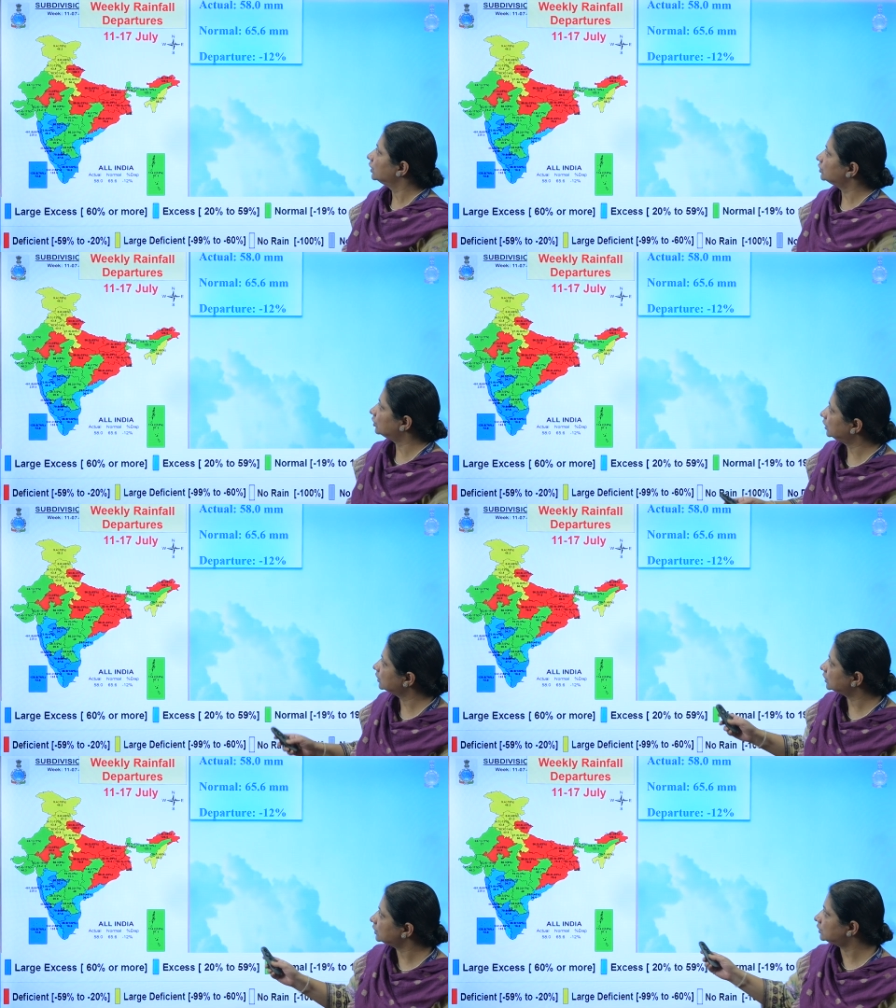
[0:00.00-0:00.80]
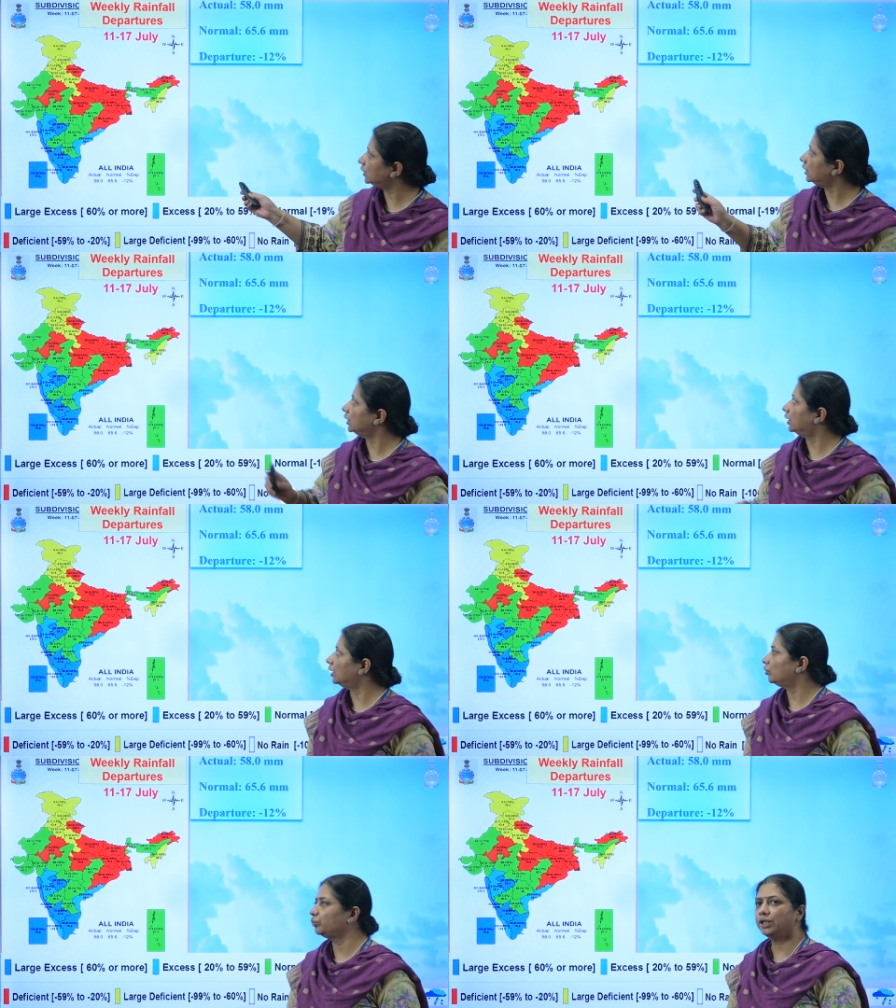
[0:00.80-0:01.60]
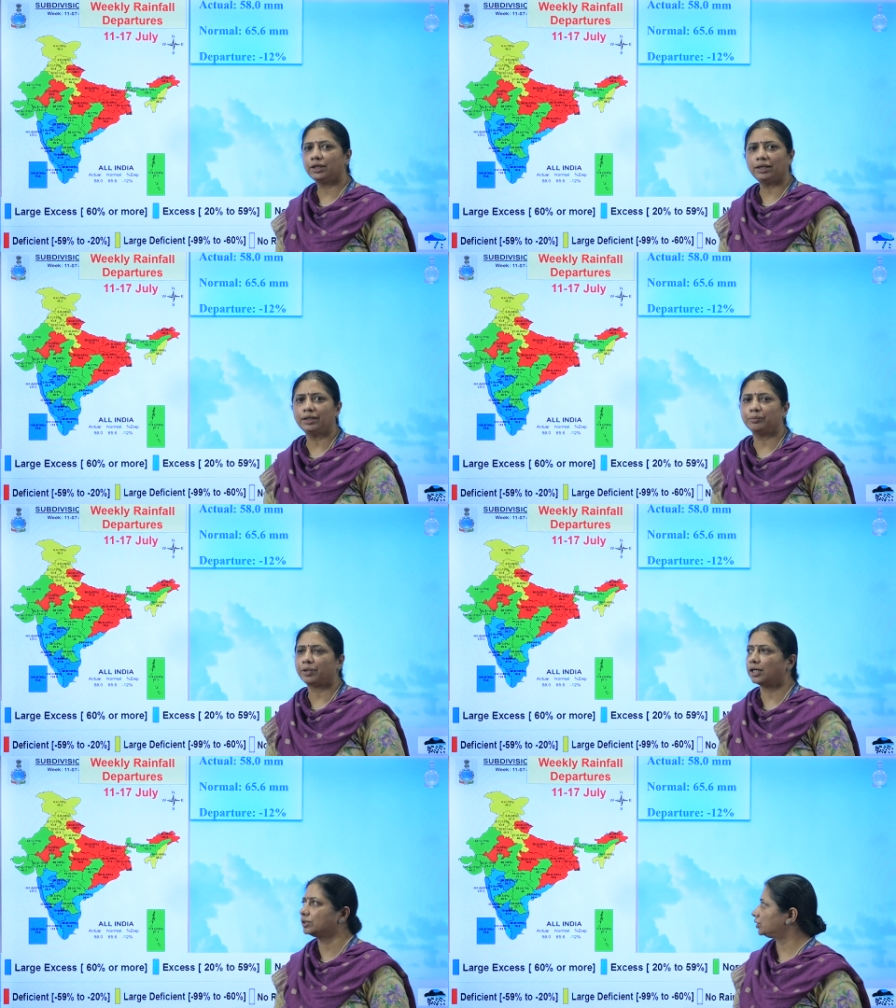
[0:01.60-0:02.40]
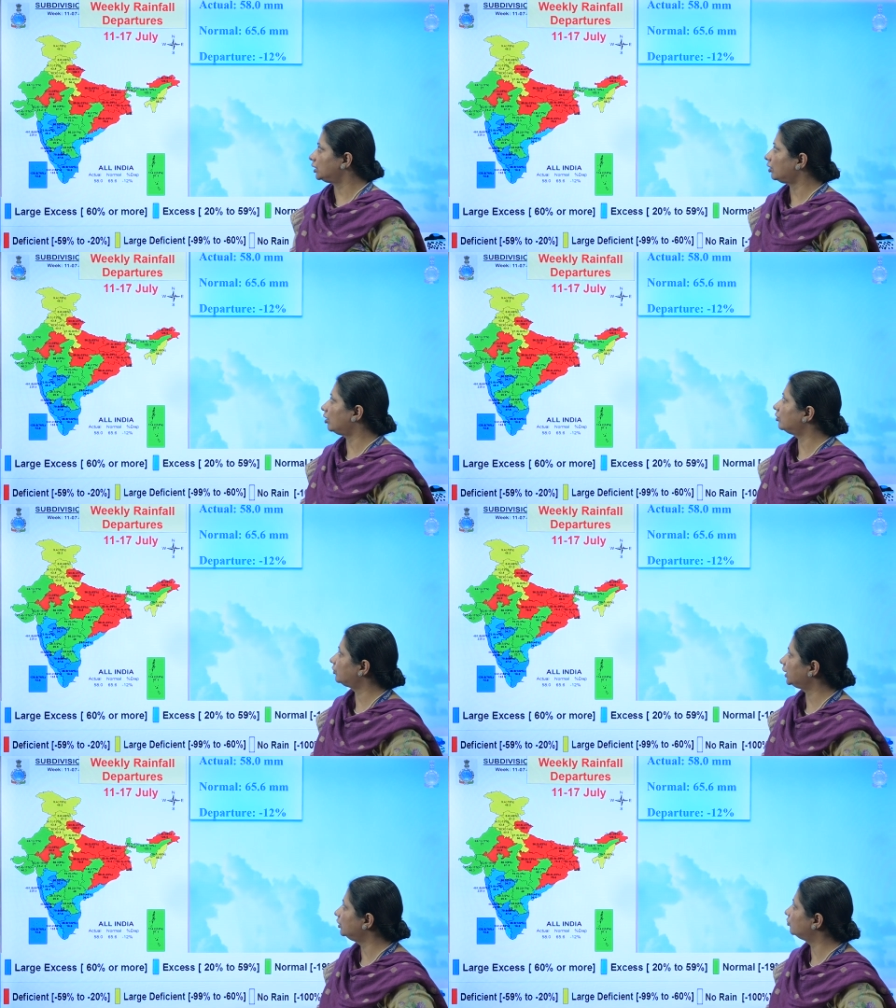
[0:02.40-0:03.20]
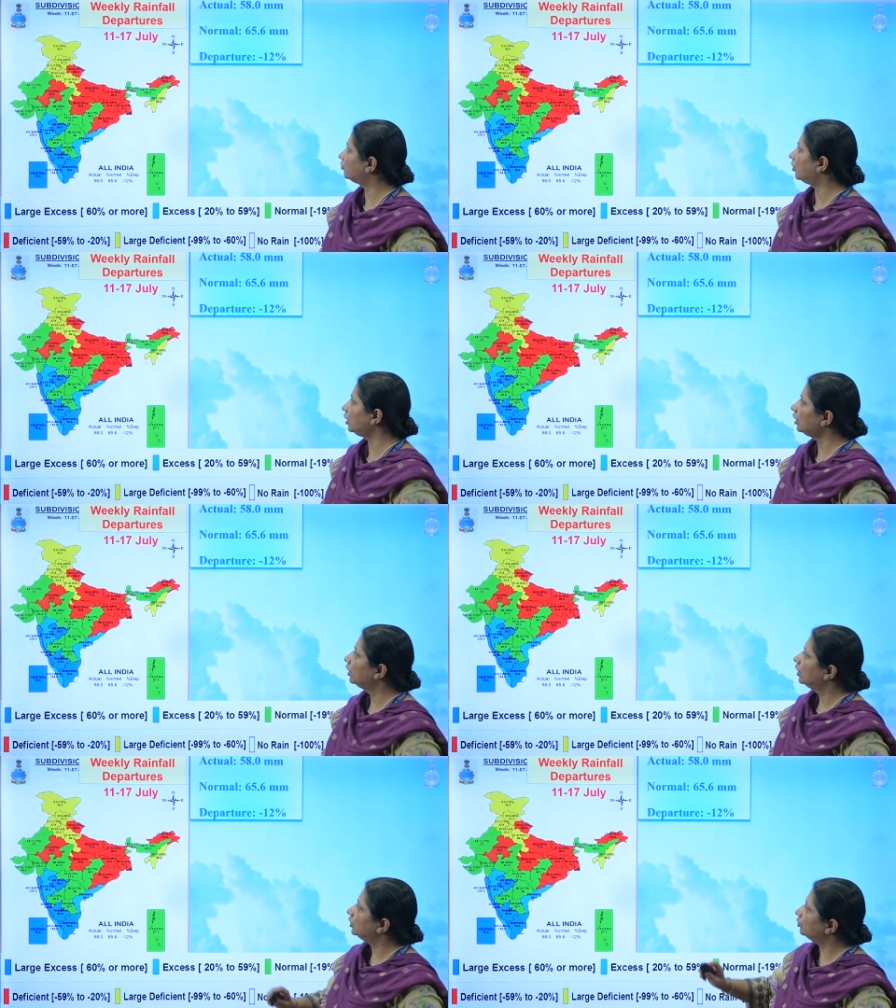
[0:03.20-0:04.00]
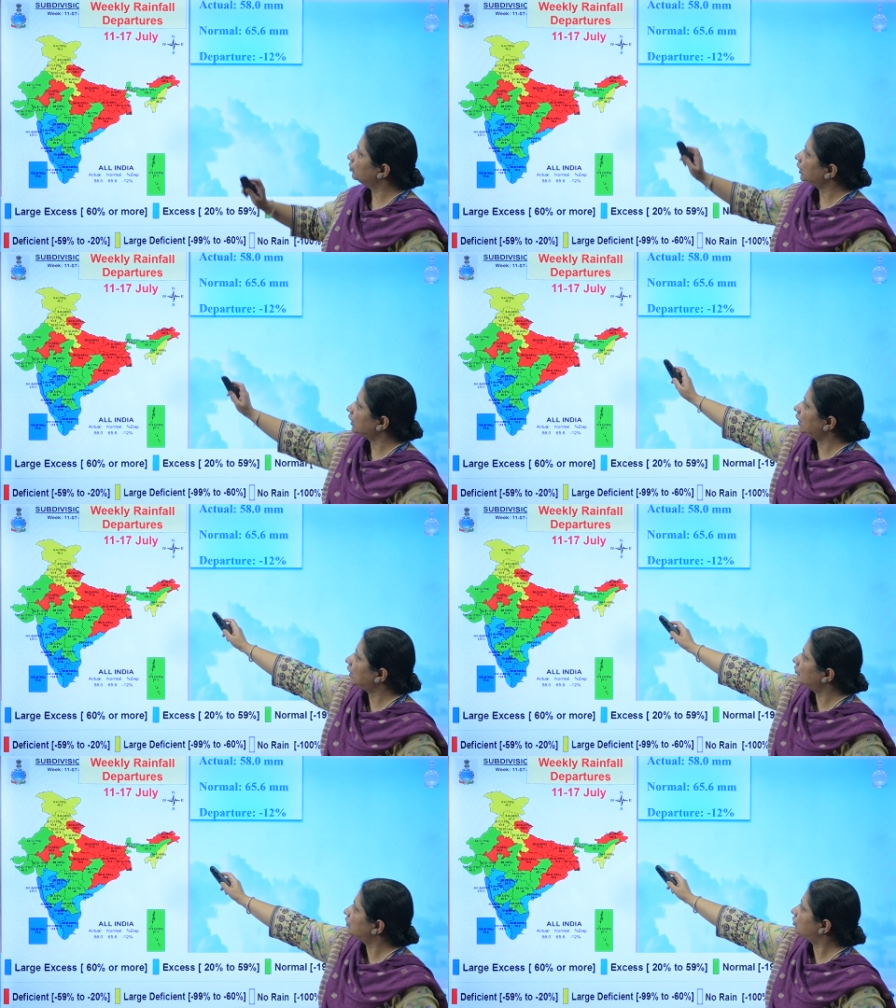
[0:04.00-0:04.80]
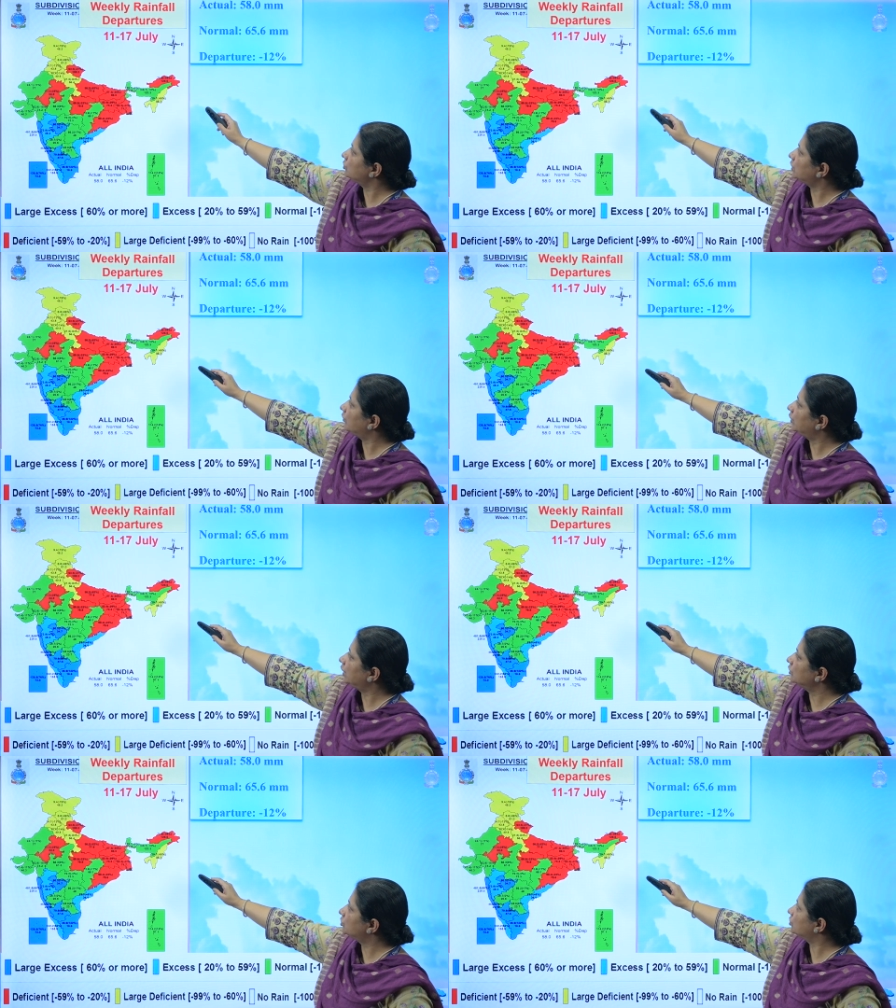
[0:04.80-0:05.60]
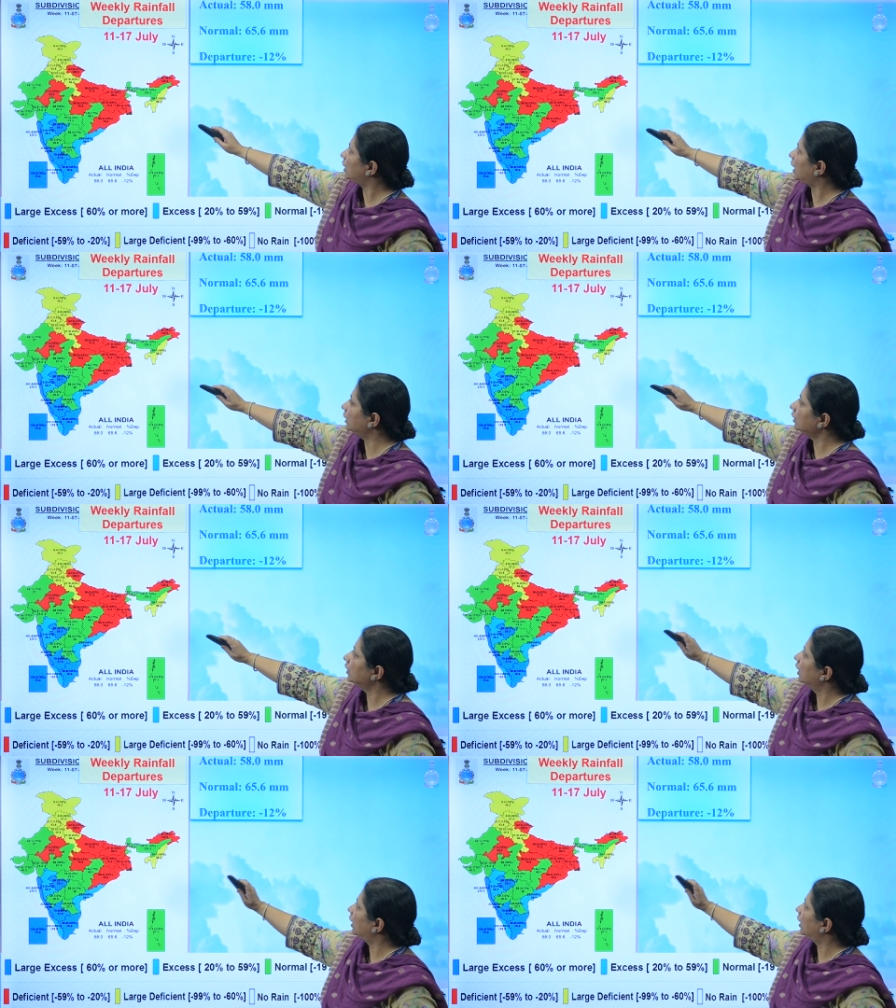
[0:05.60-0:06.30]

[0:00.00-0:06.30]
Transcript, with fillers: So this is the weekly departure of rainfall during 11th to 17th July,